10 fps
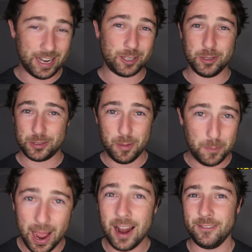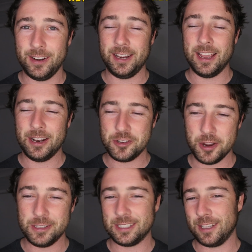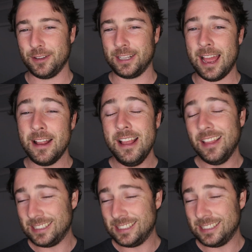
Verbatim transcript: The next one's not part of Indiana Jones and stuff like that.